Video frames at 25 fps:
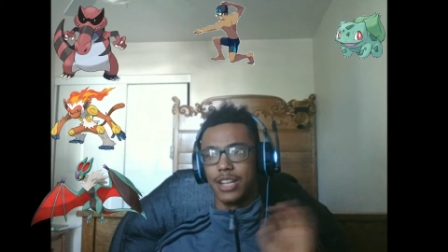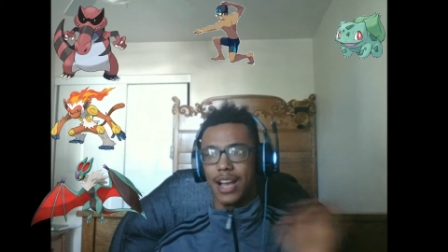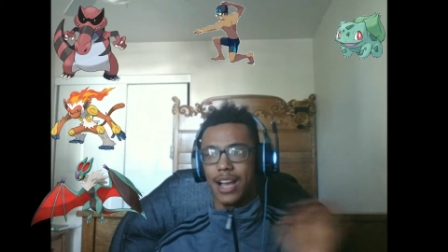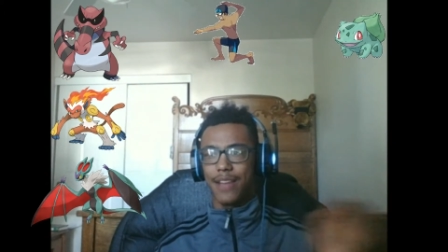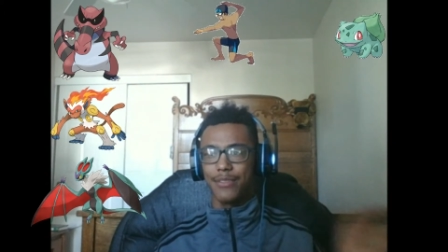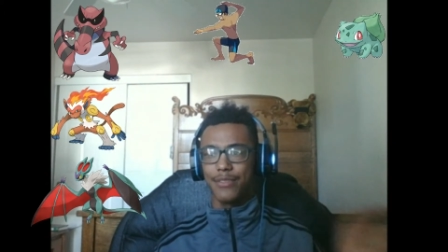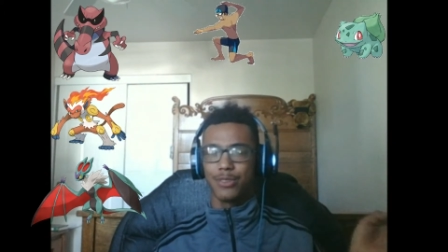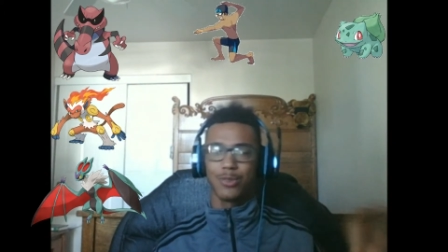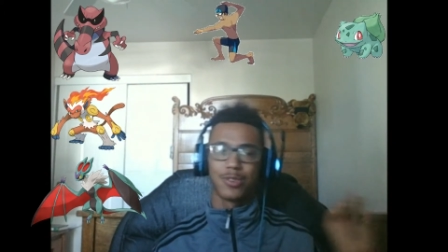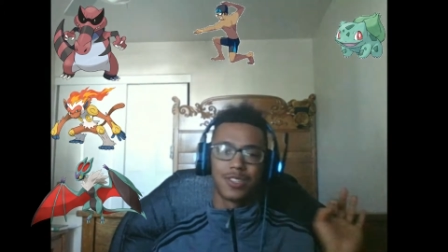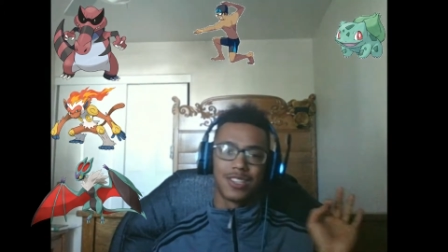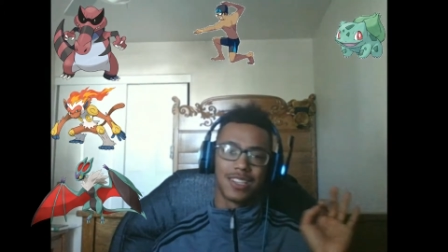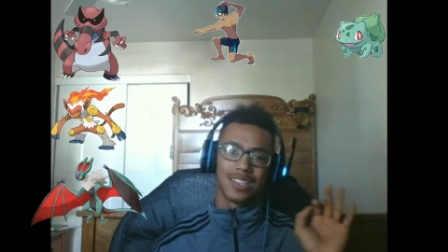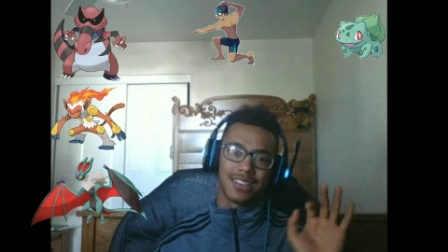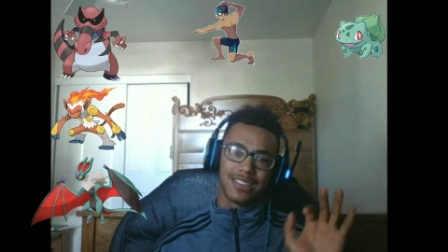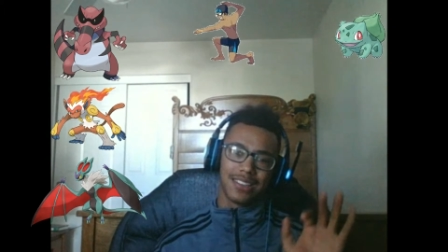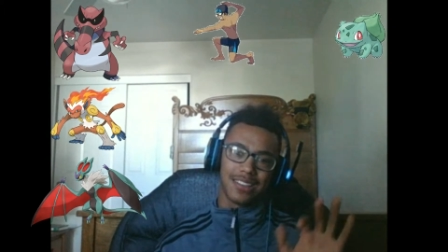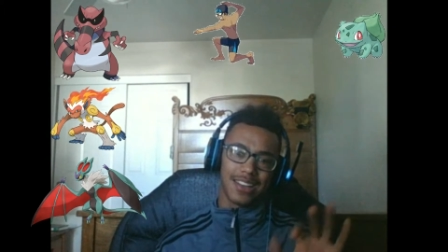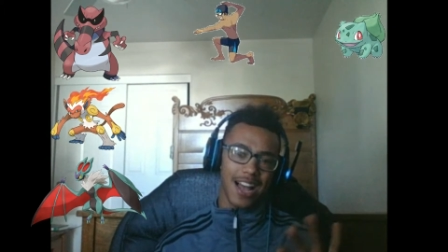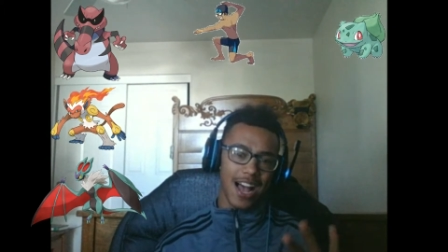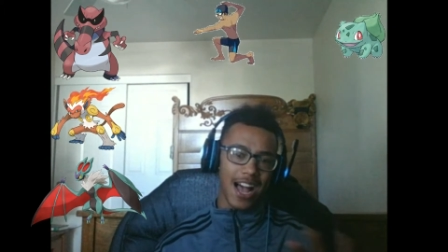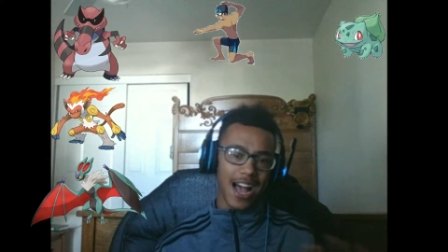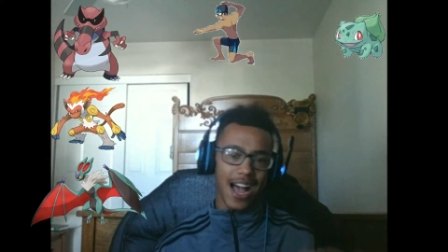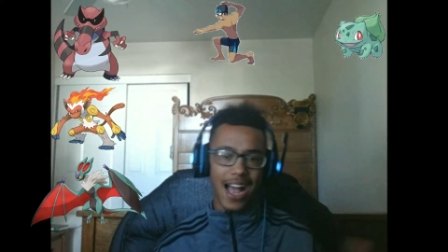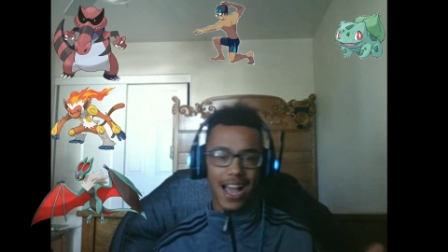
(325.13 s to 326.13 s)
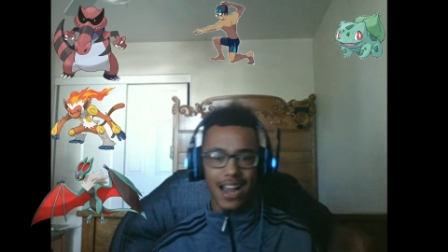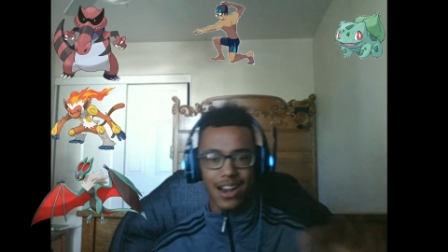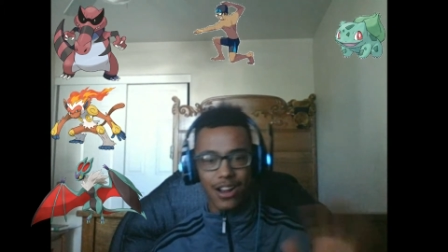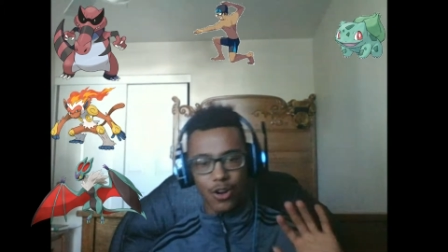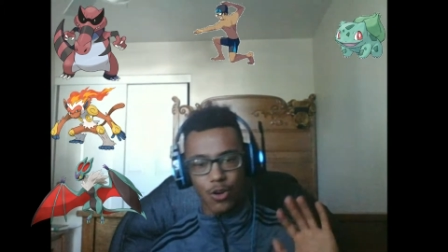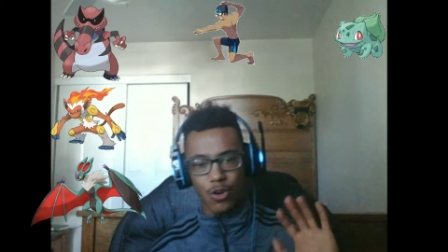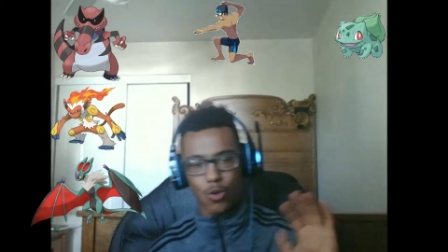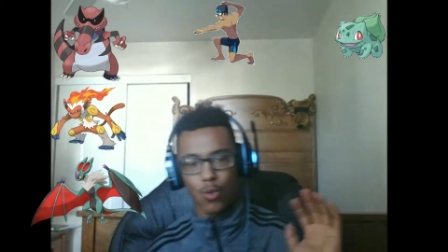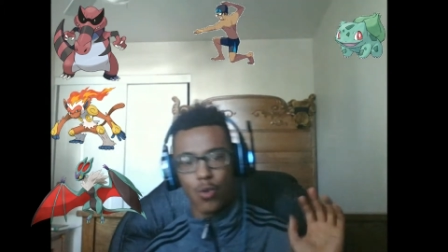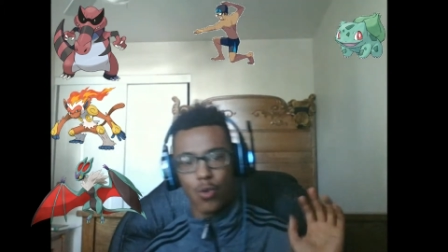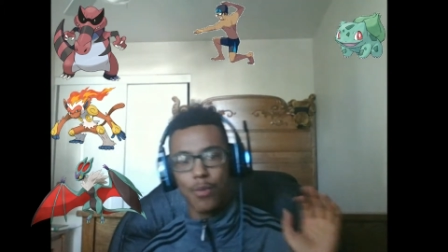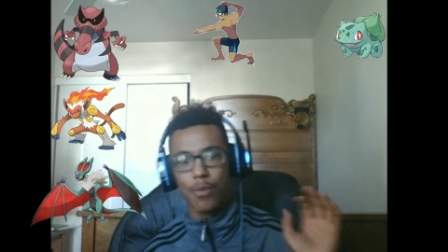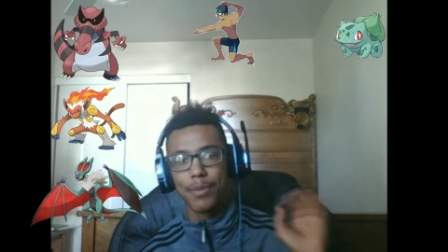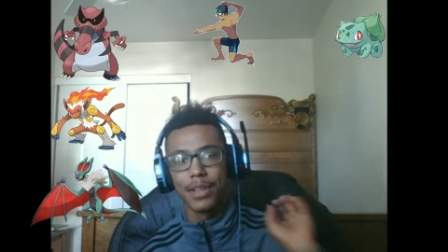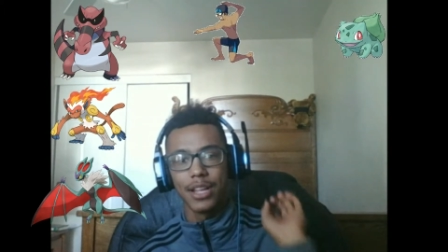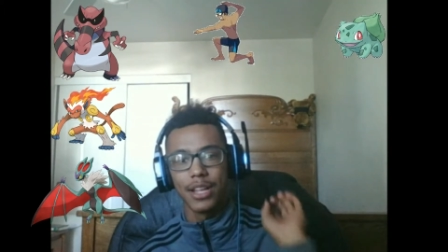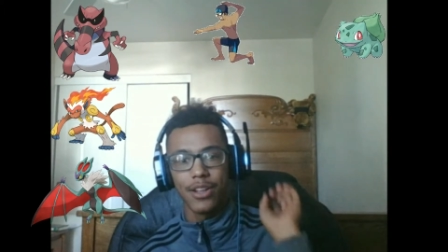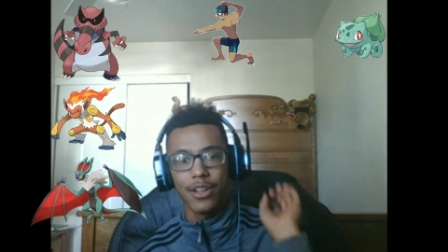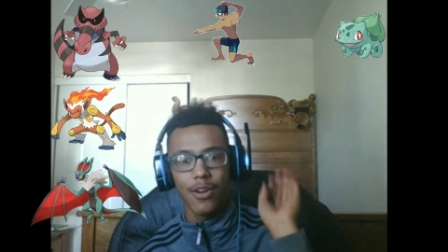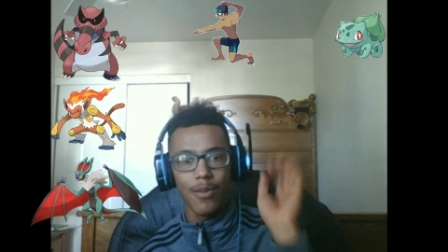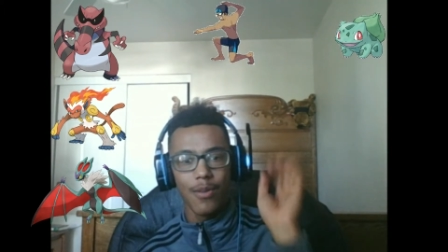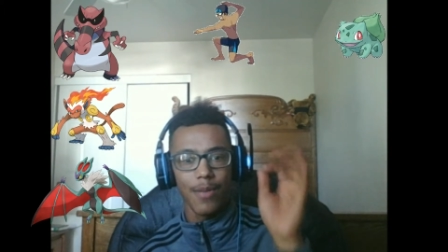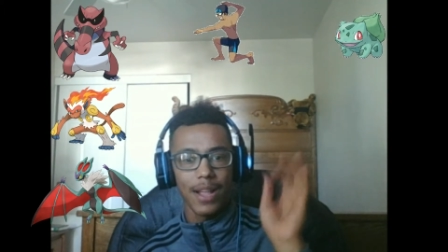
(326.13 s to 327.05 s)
Ivysaur's kind of cool, but you know,